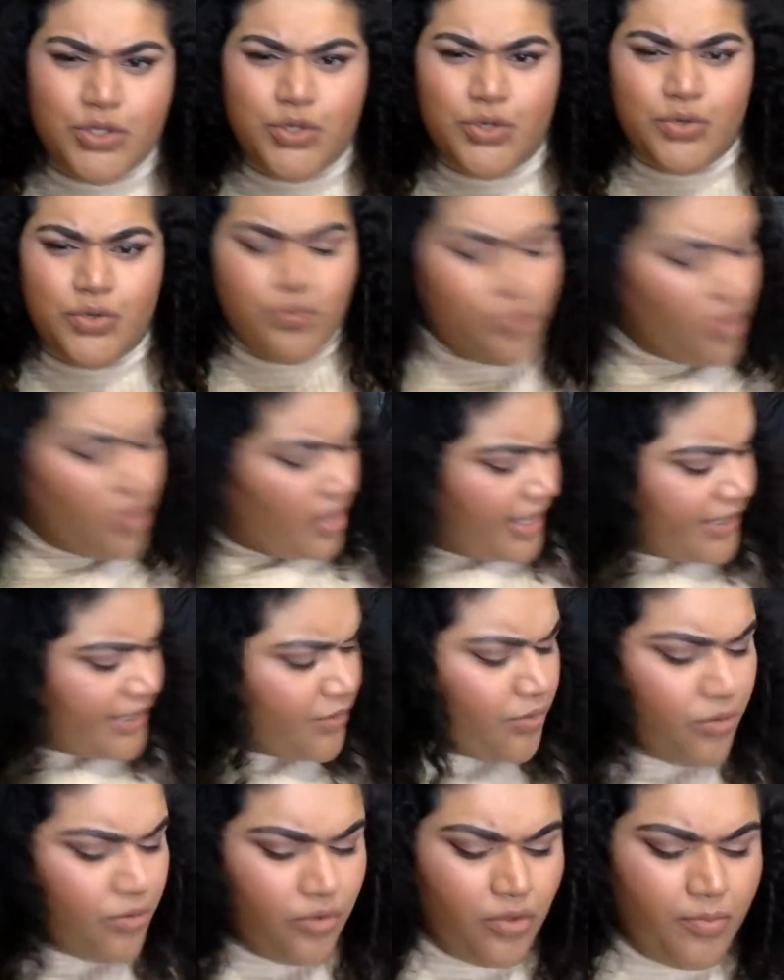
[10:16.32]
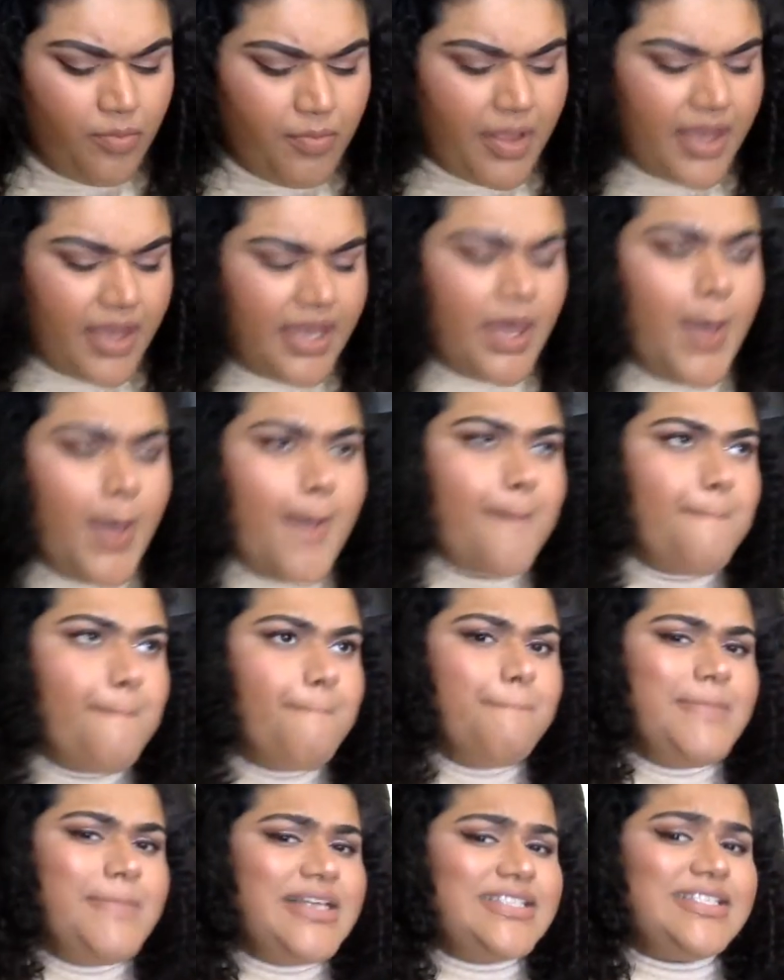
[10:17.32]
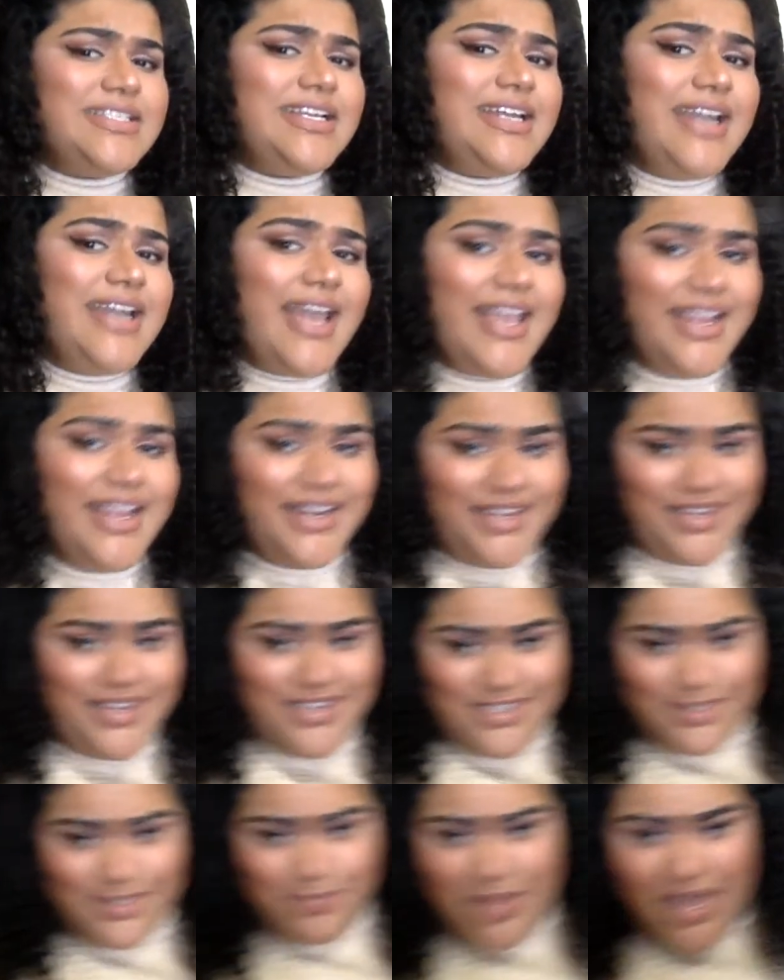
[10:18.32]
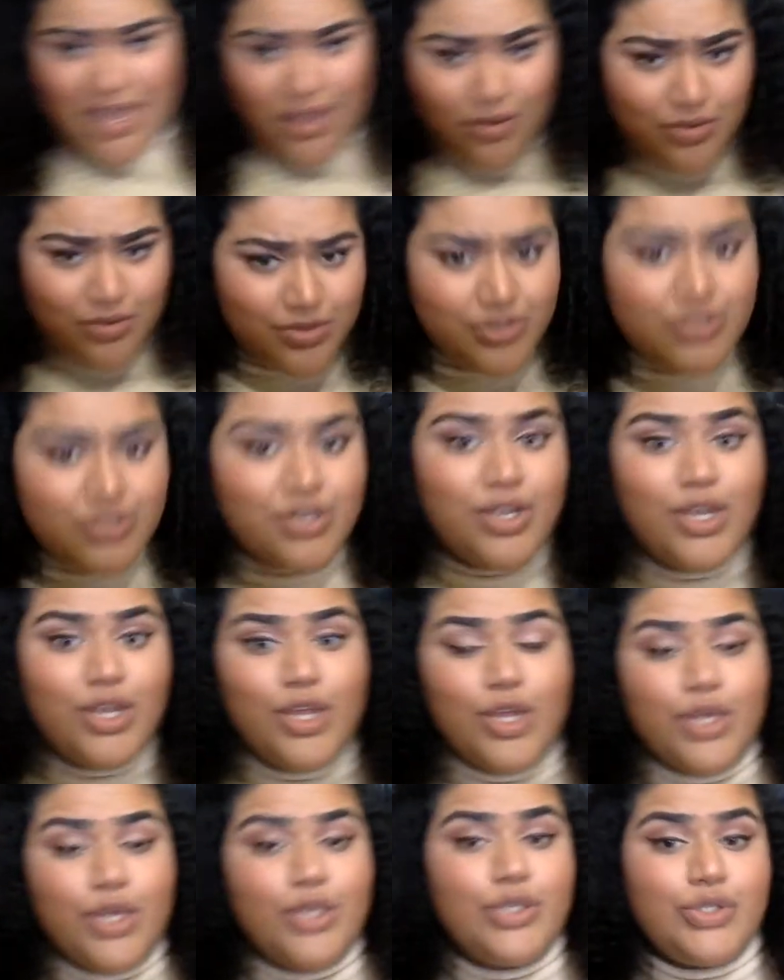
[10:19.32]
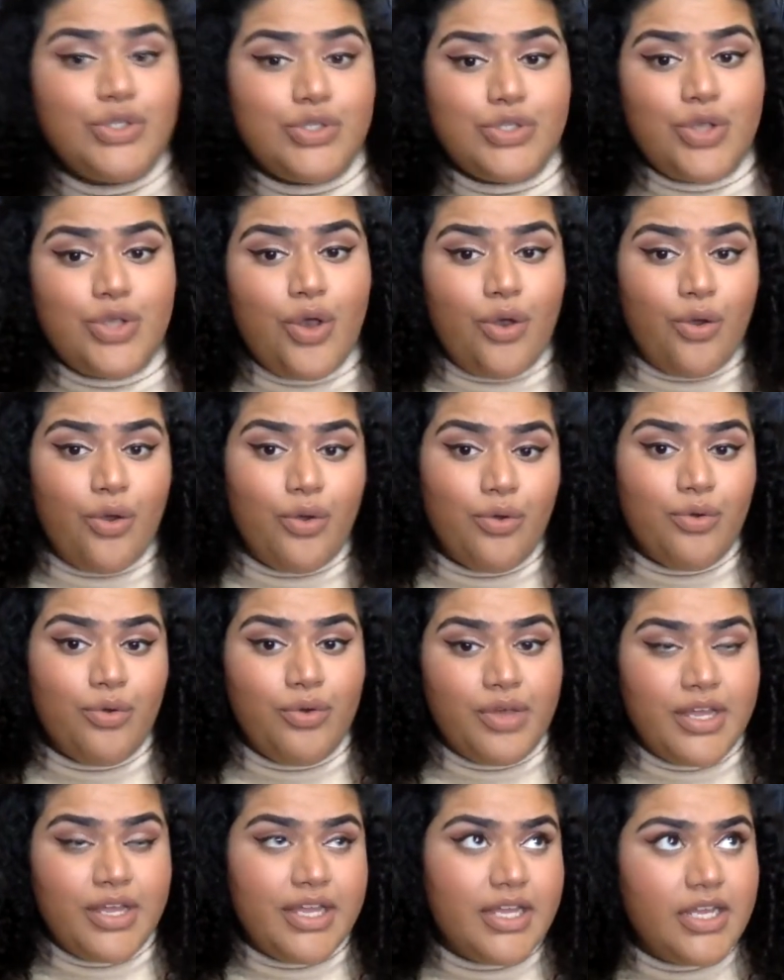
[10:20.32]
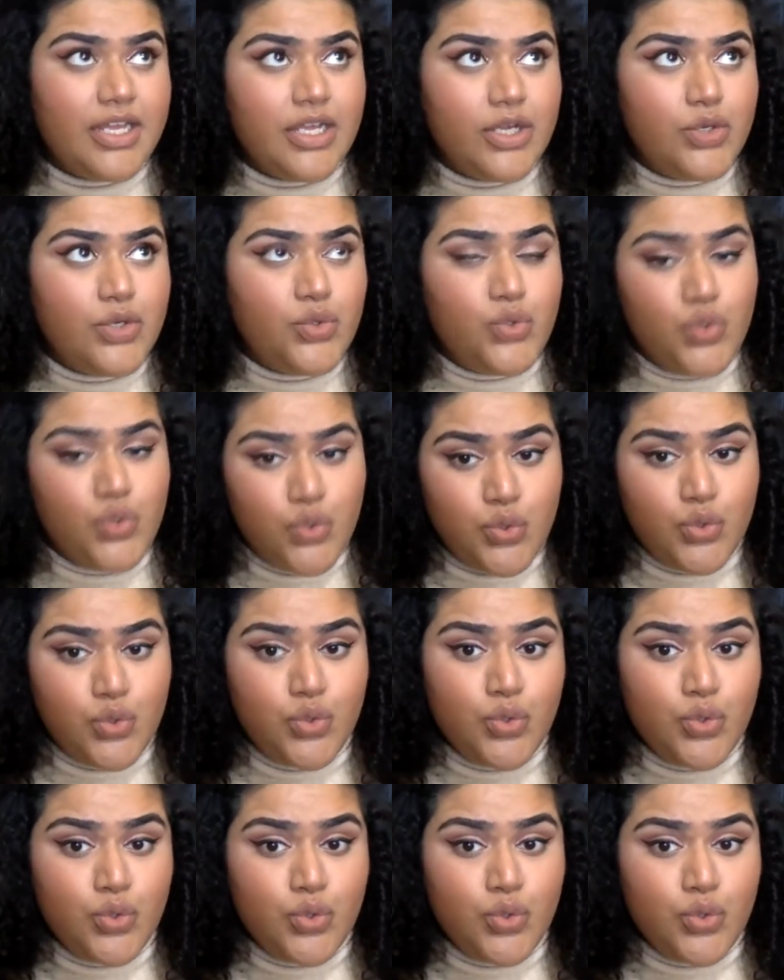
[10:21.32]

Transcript: to what I call my miscellaneous pouch. So, do, do,